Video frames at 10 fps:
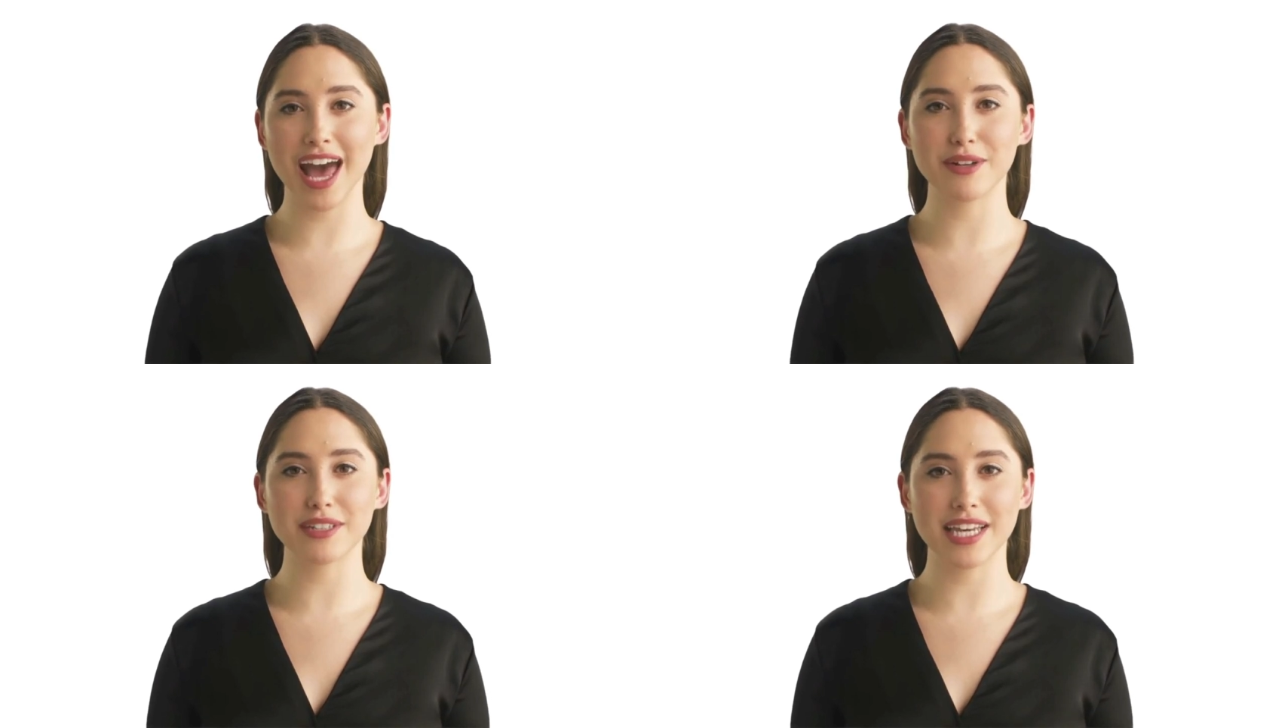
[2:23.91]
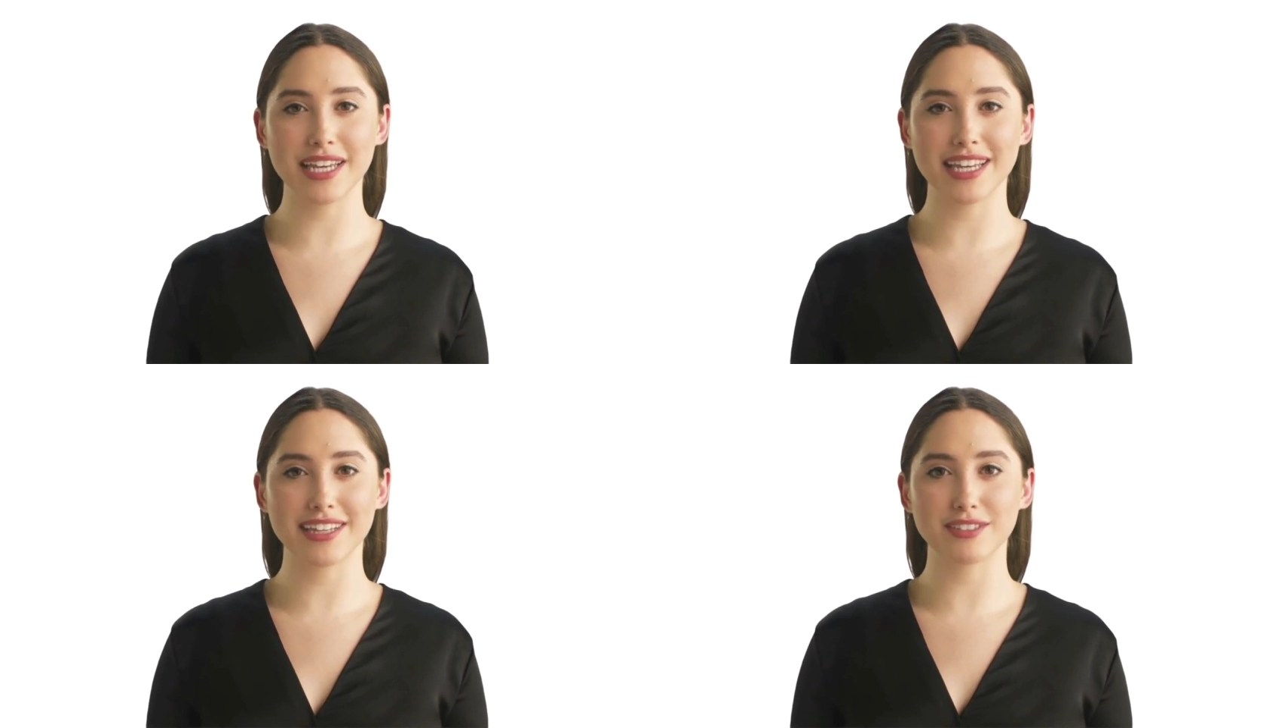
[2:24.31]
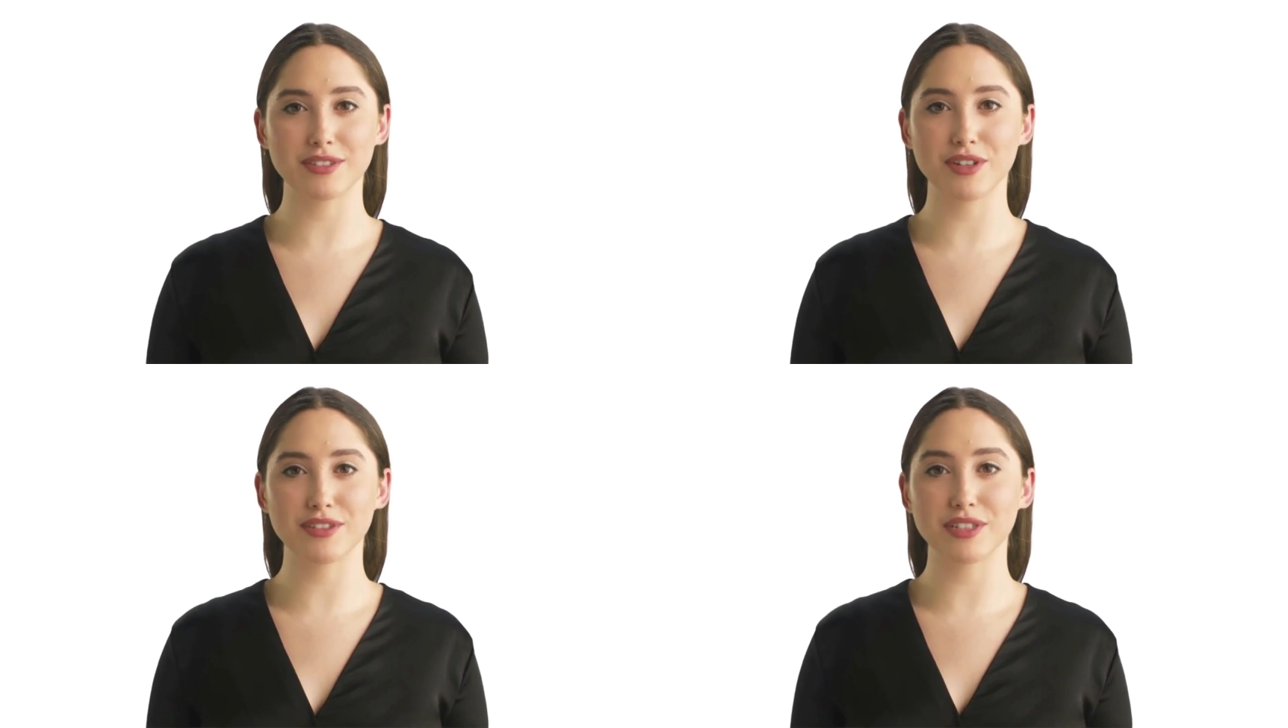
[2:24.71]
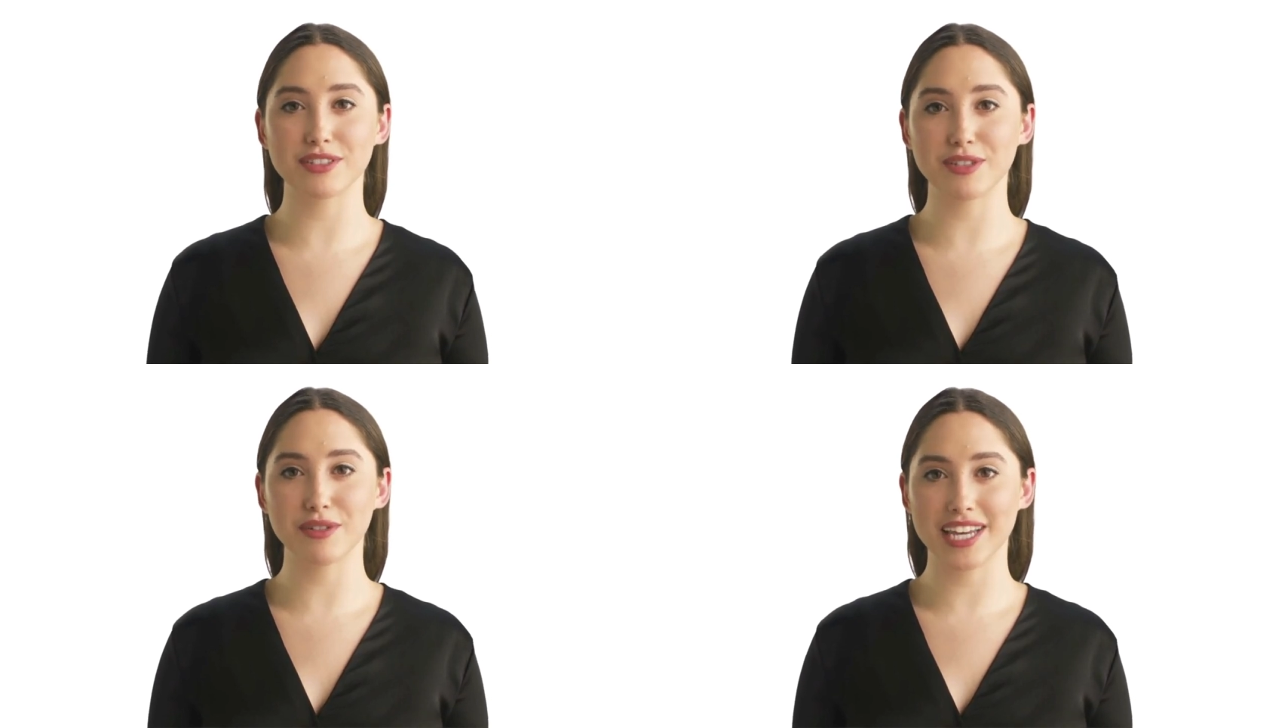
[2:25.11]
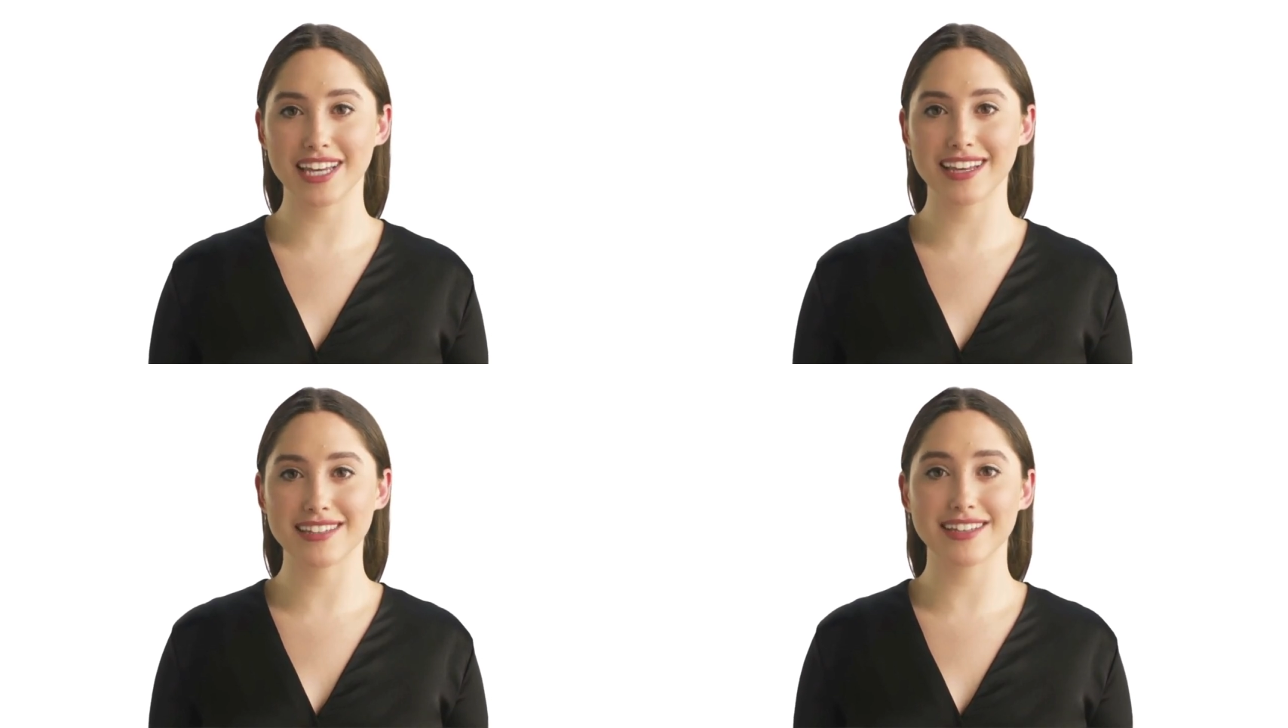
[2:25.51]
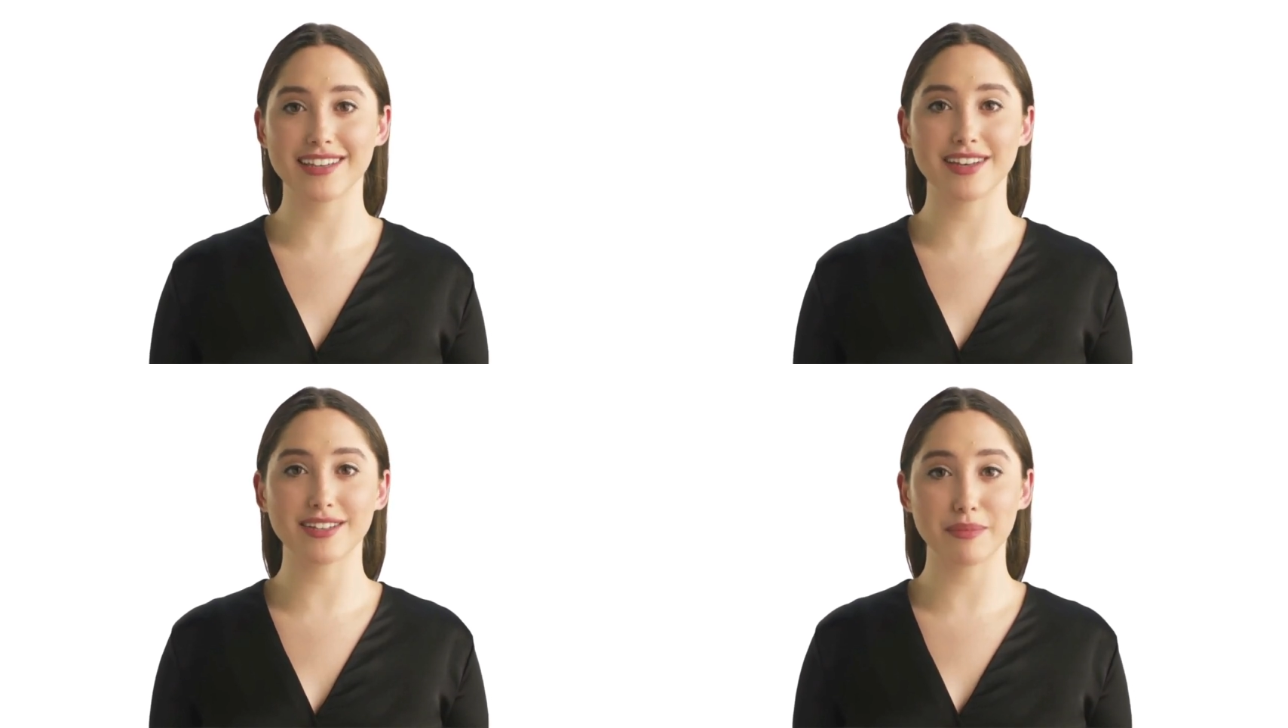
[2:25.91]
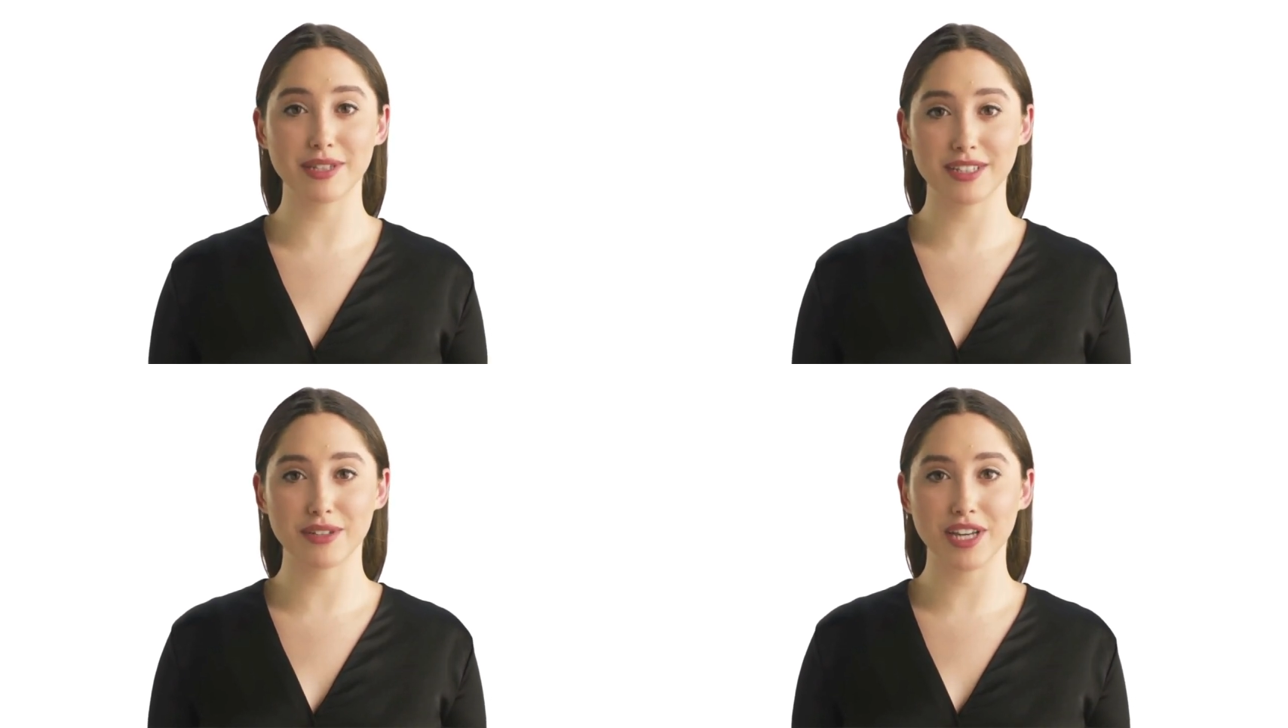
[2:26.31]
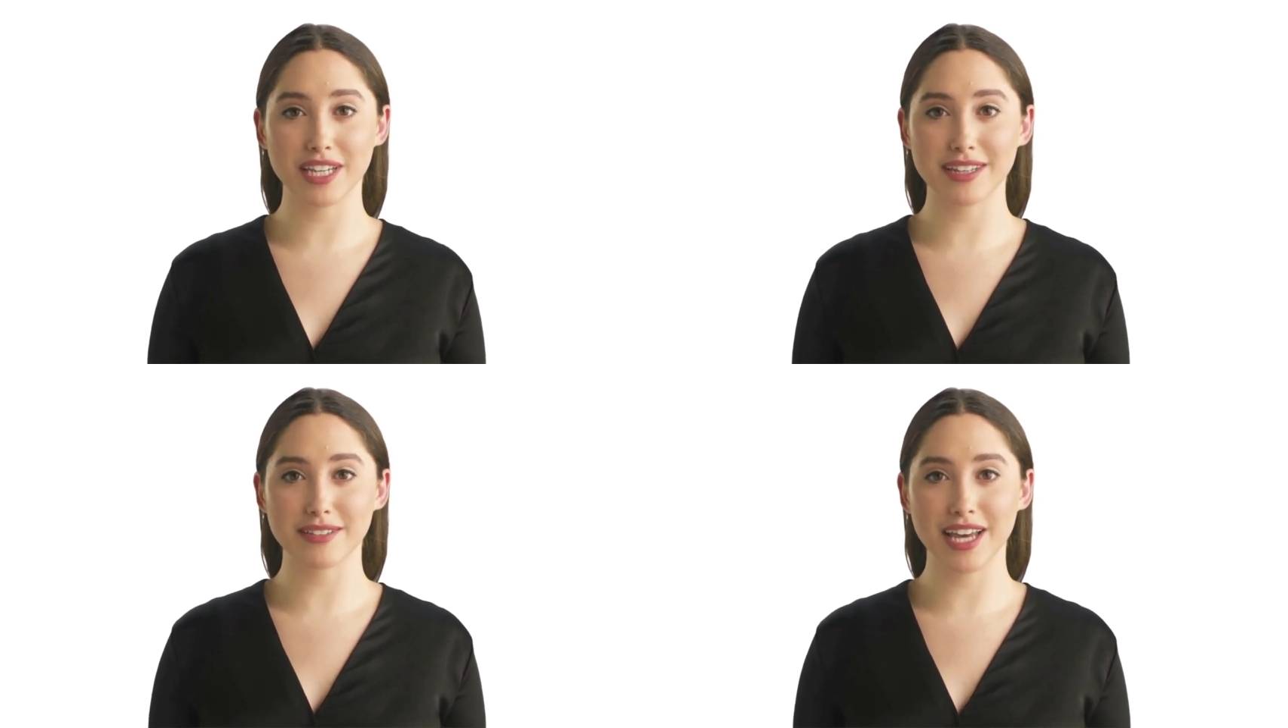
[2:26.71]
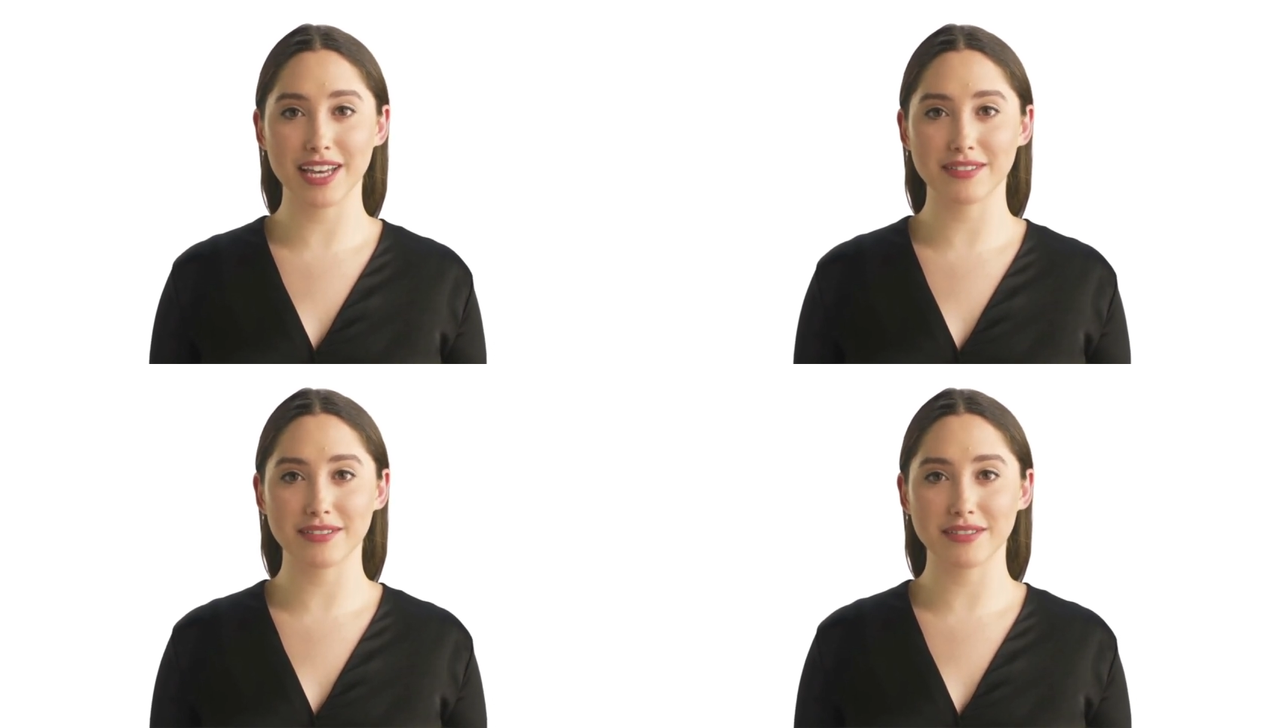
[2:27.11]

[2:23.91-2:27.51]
allocate it is crucial to creating a successful music marketing plan.